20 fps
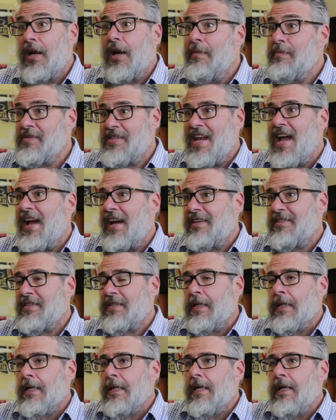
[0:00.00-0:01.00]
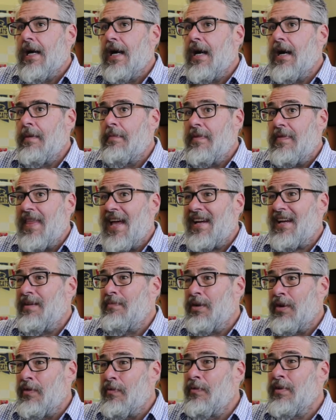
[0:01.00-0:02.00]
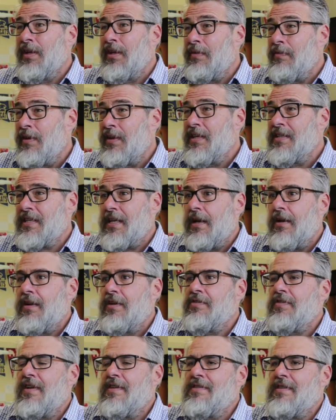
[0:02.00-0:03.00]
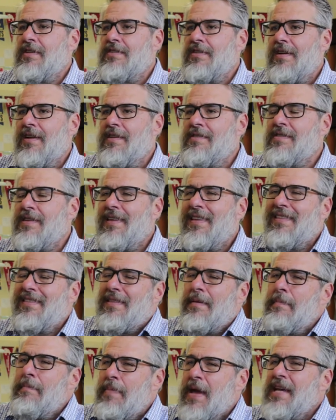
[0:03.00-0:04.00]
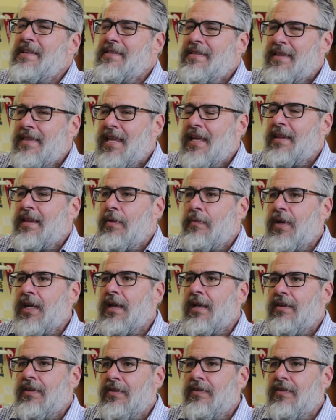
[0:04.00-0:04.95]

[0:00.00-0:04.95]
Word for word: comes next. Um, that can be a really, really scary transition. And I think the best thing that we can